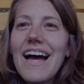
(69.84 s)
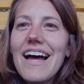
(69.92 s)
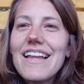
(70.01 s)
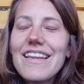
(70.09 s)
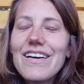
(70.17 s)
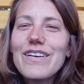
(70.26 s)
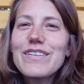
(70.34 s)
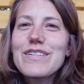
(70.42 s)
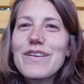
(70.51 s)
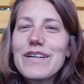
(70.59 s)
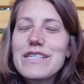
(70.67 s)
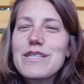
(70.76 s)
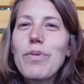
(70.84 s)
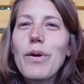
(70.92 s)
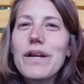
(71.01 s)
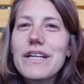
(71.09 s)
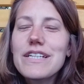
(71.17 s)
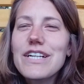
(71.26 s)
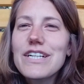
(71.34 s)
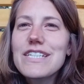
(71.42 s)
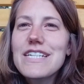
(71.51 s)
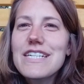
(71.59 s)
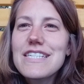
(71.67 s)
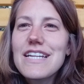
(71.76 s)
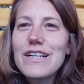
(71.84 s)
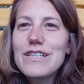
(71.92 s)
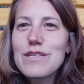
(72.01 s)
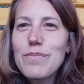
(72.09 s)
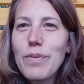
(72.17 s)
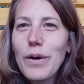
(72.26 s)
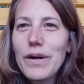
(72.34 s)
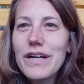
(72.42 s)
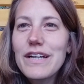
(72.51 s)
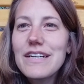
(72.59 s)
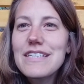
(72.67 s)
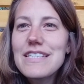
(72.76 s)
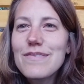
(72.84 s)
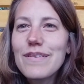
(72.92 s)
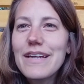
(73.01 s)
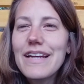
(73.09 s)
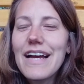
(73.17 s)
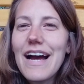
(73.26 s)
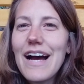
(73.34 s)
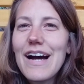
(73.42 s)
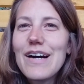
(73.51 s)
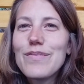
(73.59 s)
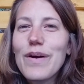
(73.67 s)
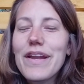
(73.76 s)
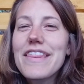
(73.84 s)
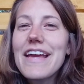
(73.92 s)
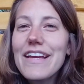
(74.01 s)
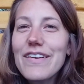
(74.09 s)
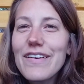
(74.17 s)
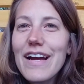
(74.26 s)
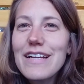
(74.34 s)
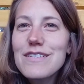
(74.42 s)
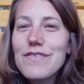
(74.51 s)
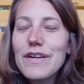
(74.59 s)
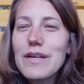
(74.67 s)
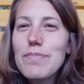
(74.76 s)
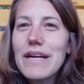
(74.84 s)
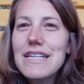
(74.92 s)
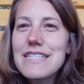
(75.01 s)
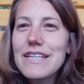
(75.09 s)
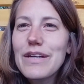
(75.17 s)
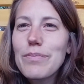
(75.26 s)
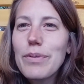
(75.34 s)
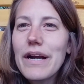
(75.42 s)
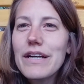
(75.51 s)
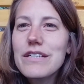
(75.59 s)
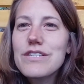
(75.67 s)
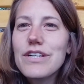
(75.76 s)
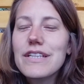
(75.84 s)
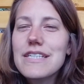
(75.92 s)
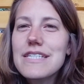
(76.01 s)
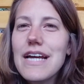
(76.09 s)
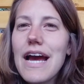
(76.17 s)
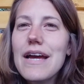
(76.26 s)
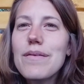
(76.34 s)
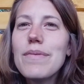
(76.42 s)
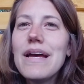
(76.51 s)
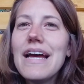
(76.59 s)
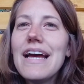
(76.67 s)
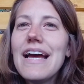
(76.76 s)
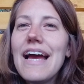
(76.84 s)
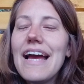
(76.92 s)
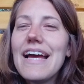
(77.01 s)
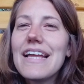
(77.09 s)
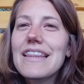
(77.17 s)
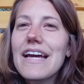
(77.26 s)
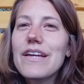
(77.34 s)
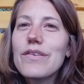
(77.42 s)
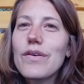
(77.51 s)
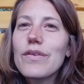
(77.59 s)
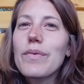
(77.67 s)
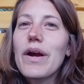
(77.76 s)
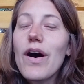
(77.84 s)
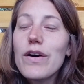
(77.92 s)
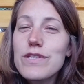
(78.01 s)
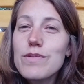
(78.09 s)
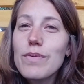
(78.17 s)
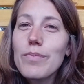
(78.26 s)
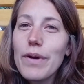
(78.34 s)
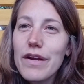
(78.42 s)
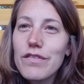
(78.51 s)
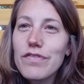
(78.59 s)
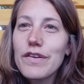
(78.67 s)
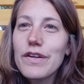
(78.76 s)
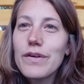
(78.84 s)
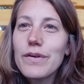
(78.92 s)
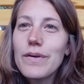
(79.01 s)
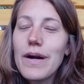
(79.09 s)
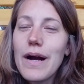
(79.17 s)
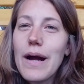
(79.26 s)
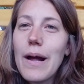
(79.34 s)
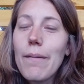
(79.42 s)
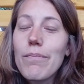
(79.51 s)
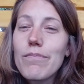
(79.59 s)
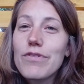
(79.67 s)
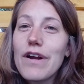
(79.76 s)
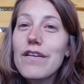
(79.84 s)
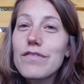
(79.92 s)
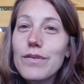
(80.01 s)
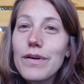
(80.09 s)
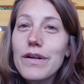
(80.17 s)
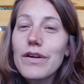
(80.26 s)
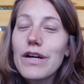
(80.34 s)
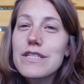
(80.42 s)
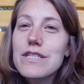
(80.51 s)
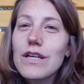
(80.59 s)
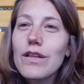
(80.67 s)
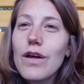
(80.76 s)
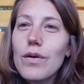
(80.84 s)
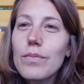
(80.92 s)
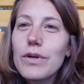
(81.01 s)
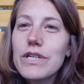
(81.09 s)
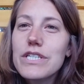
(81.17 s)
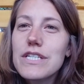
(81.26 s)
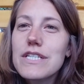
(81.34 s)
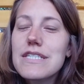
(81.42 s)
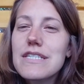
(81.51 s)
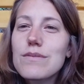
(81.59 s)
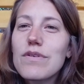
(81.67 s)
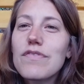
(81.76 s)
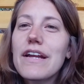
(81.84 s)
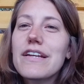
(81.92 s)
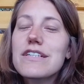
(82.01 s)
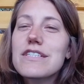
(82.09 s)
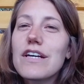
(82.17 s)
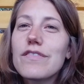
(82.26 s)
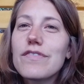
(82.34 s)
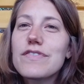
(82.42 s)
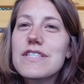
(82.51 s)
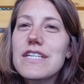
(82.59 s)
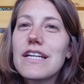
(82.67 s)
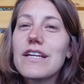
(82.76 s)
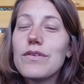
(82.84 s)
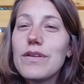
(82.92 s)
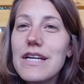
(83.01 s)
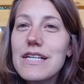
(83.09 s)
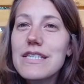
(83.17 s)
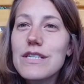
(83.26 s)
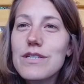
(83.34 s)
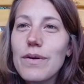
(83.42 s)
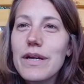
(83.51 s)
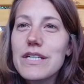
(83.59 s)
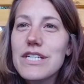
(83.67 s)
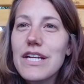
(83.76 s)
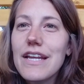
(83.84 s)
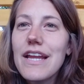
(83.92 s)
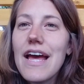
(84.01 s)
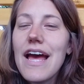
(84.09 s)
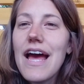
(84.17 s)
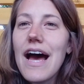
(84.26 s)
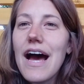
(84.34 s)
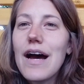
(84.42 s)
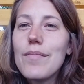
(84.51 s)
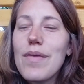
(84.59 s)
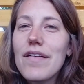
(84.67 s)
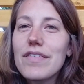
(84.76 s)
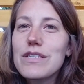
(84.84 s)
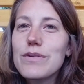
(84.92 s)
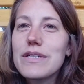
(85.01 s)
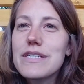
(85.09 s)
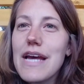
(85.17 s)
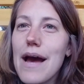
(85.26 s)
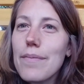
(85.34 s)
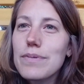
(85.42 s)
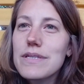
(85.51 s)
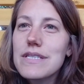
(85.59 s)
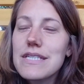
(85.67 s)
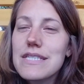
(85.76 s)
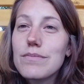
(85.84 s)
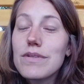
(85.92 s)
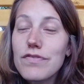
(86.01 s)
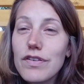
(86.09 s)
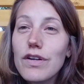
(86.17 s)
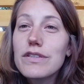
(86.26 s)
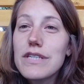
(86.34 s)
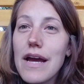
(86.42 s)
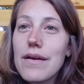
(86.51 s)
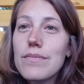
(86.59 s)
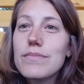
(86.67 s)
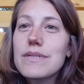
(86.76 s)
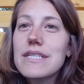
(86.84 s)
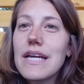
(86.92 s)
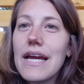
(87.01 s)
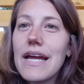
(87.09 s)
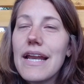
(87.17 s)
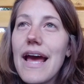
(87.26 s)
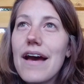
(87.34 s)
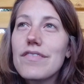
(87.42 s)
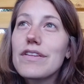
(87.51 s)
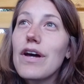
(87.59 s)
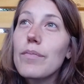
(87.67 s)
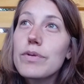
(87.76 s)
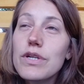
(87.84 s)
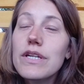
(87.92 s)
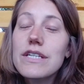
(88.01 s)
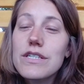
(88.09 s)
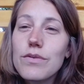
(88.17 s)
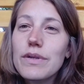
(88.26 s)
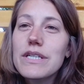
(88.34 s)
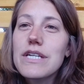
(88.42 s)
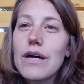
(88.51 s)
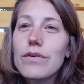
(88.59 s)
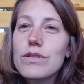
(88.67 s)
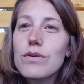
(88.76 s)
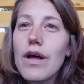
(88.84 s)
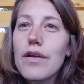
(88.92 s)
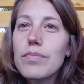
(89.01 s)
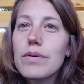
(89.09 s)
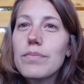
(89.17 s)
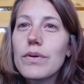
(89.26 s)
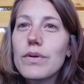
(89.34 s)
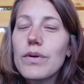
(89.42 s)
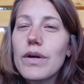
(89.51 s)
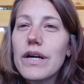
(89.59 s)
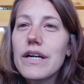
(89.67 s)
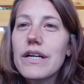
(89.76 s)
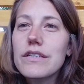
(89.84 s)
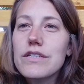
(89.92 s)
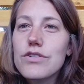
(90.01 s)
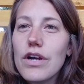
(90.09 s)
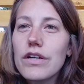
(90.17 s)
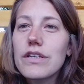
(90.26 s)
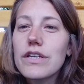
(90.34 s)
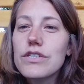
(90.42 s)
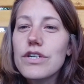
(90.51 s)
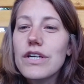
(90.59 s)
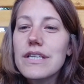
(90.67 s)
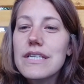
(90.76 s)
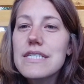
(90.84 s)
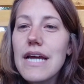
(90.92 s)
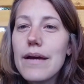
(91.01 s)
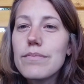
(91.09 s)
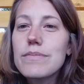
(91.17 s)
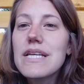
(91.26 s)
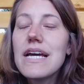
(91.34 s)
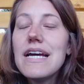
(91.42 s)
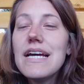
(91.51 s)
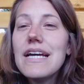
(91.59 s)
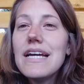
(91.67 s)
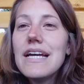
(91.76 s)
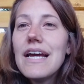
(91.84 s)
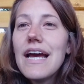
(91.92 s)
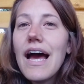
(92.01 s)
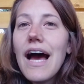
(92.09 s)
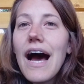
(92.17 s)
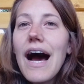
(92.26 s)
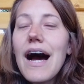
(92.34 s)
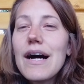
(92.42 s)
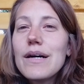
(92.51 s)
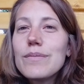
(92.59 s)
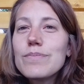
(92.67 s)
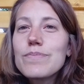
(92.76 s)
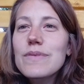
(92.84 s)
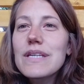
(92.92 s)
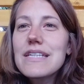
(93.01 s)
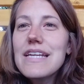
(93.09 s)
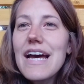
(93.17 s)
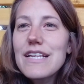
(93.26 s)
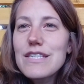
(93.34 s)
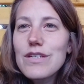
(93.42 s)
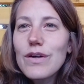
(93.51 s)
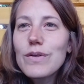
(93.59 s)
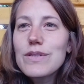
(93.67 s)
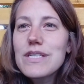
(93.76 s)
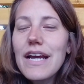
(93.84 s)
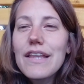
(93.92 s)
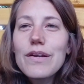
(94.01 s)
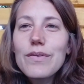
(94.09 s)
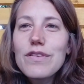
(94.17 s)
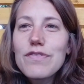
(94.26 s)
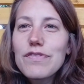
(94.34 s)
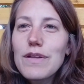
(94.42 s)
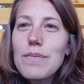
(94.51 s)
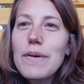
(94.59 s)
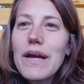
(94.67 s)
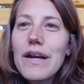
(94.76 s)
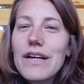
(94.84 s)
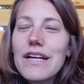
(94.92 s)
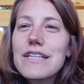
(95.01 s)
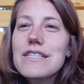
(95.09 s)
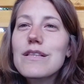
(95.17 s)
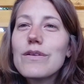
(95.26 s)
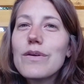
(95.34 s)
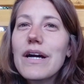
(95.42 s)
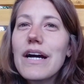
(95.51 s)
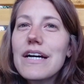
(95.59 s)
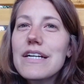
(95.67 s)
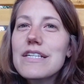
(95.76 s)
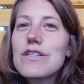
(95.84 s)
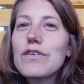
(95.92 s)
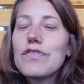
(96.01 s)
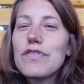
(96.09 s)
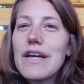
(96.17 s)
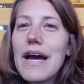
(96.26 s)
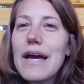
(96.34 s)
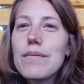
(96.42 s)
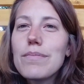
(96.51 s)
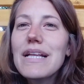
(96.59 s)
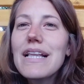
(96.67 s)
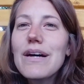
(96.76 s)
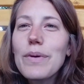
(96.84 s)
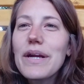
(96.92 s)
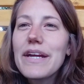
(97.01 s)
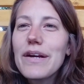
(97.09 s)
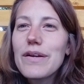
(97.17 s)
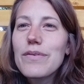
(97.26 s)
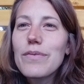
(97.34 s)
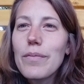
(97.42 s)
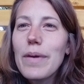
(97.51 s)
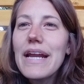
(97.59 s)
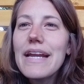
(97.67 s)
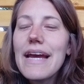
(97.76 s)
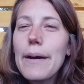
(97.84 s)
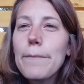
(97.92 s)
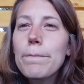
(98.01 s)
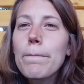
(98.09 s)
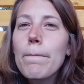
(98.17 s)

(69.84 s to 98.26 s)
Hello to our supporting churches and our supporters. We um, want to thank you guys for keeping us in your prayers during this time and let you know that we are also been praying for you, um, for everyone across the globe, Christians, as we find ourselves in a unique situation, um, having to adapt to some difficult times and having the opportunity to reach out to a lot of people who are struggling during these times. Um, yeah, so together with Felipe and our kids Luca, Sofia, and Mila, we're here in Romania.